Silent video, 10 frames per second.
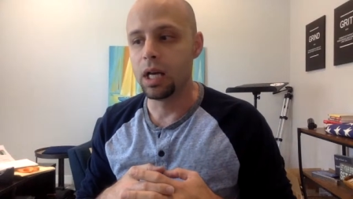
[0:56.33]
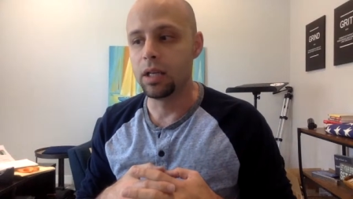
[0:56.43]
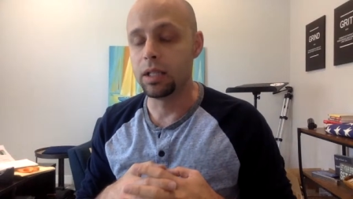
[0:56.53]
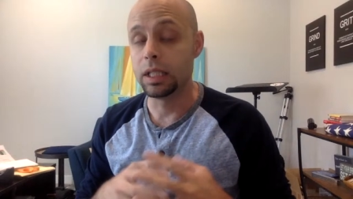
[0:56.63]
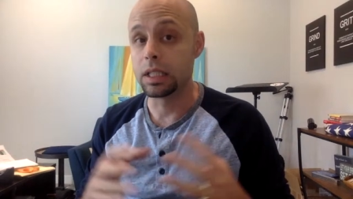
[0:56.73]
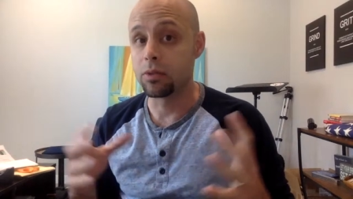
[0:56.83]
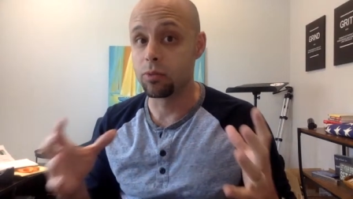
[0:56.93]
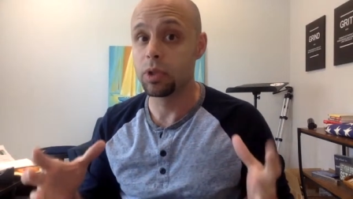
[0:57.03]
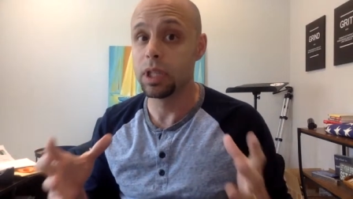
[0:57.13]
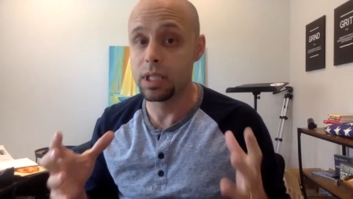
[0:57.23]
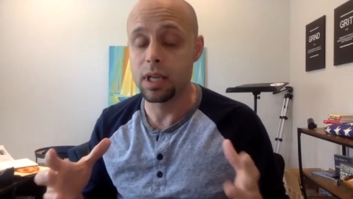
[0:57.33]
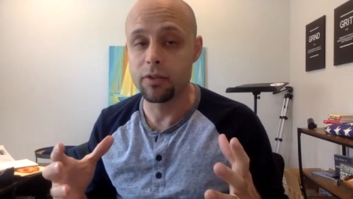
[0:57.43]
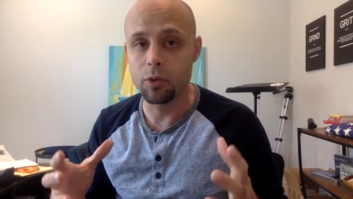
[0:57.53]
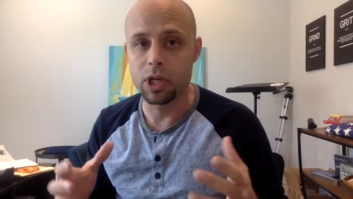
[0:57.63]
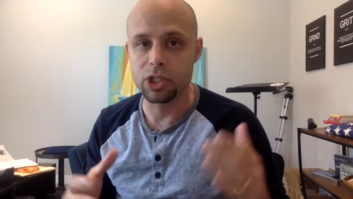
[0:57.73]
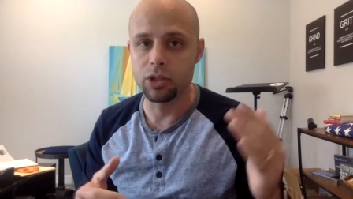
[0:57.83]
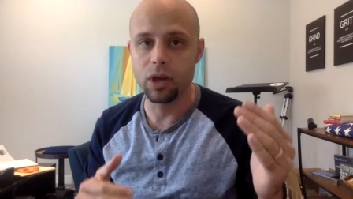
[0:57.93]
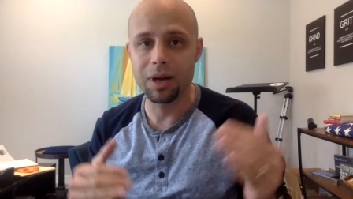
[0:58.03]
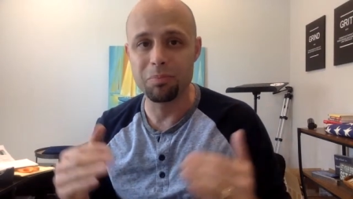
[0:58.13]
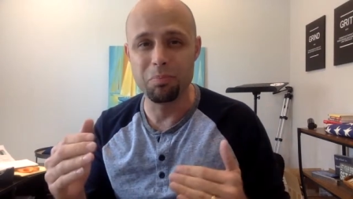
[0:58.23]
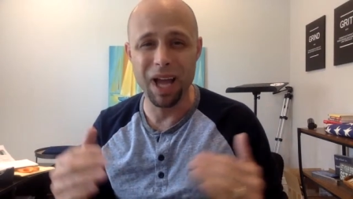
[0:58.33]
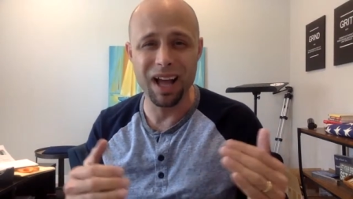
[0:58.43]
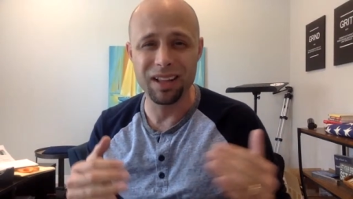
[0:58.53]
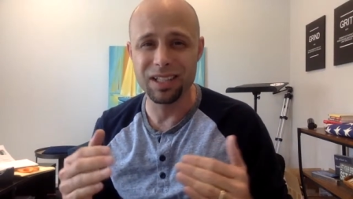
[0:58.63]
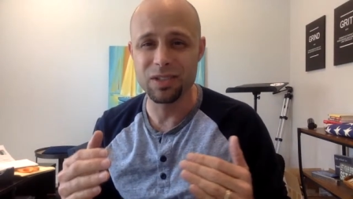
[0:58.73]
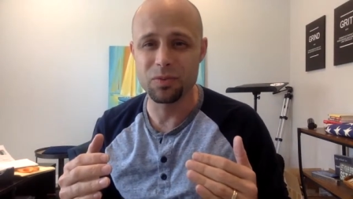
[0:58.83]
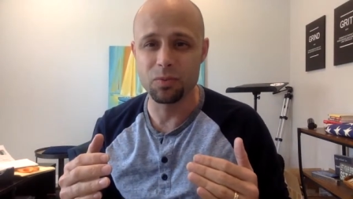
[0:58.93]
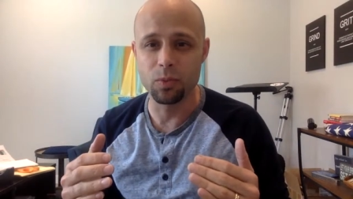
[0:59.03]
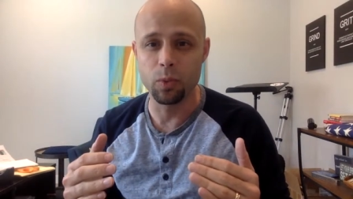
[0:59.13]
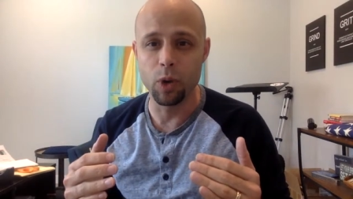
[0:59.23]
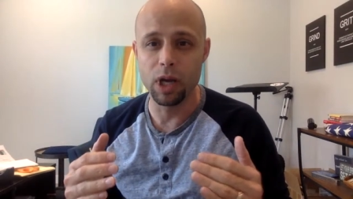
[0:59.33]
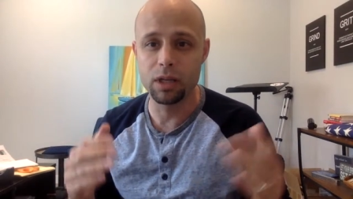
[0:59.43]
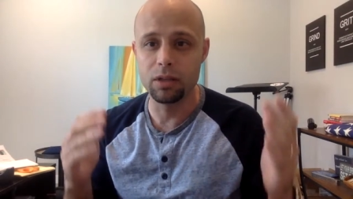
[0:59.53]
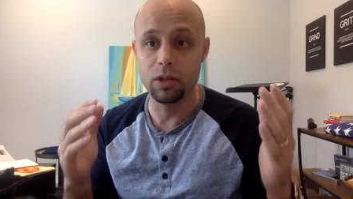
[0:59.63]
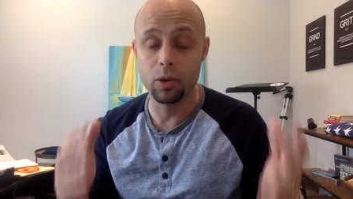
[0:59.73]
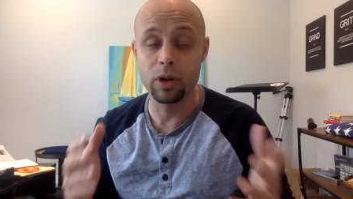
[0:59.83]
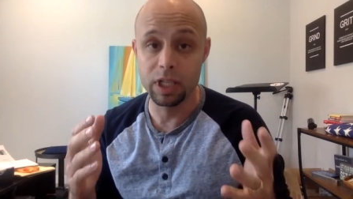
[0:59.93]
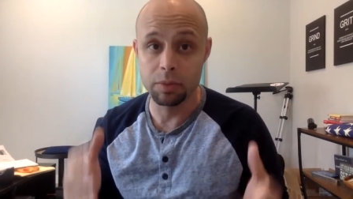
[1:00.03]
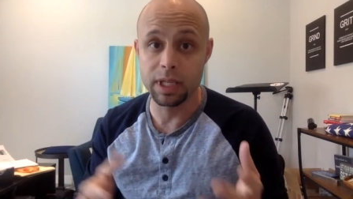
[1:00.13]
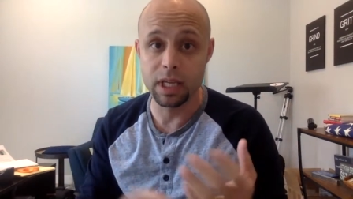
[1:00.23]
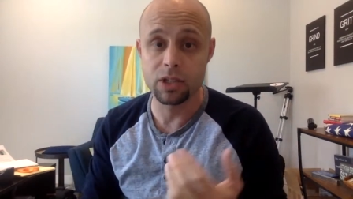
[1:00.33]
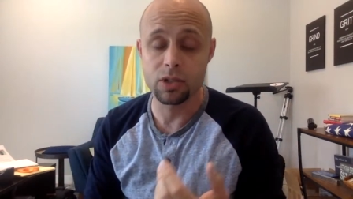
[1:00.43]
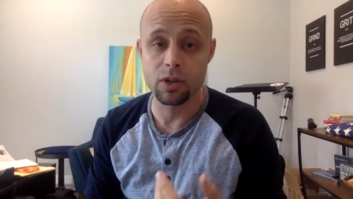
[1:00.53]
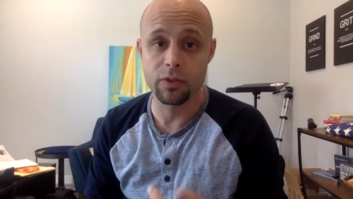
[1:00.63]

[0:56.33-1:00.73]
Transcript: It's a really tough question. You got to balance what your expectations are